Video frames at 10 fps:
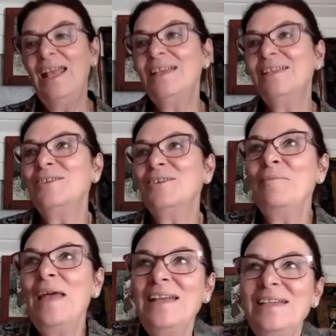Yes, you're
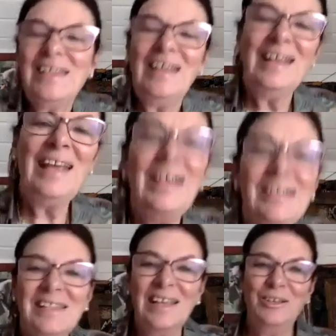amazing.
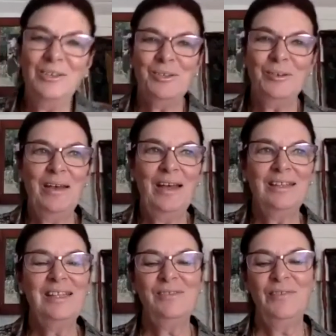Yes, thank you so
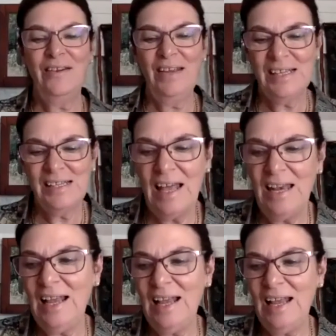much. That's very
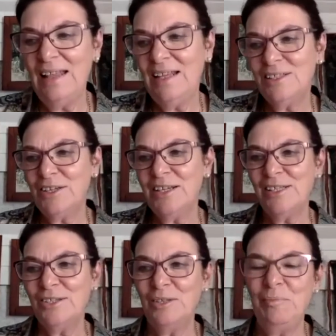exciting. I think Turkey is a
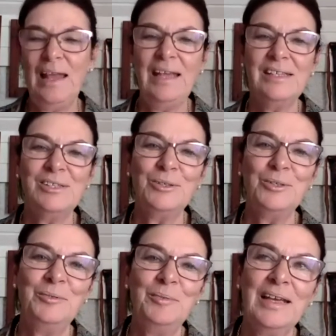good place
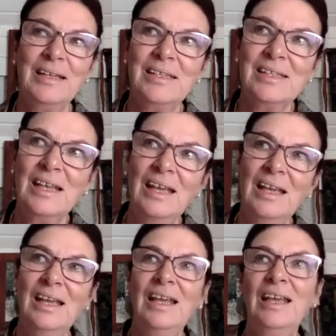too, because
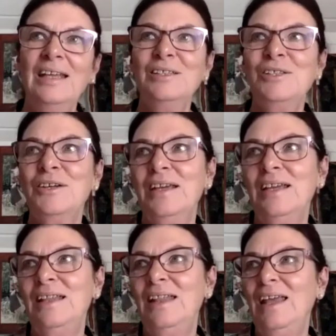in
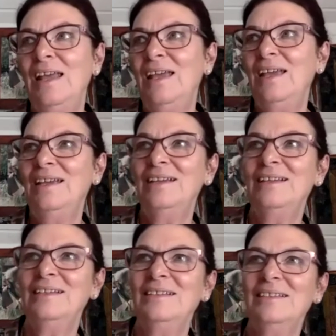
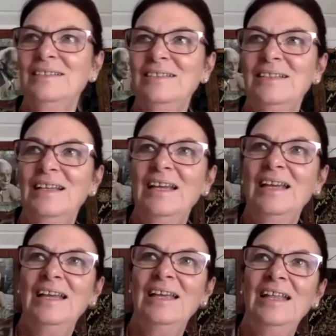Turkey,
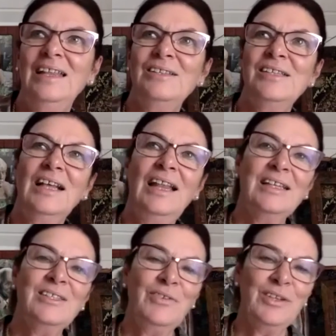there's a
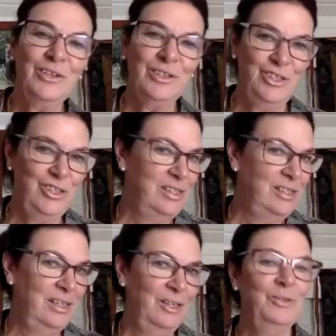collective unconscious
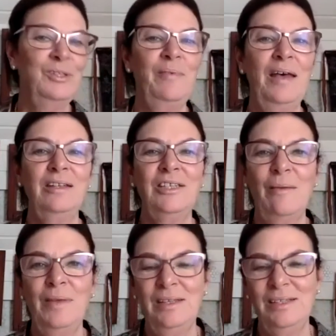that knows about
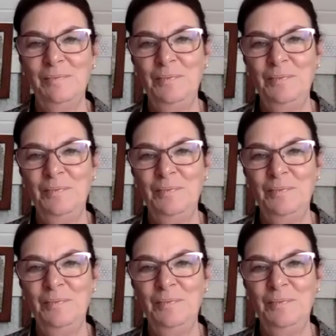shamanism.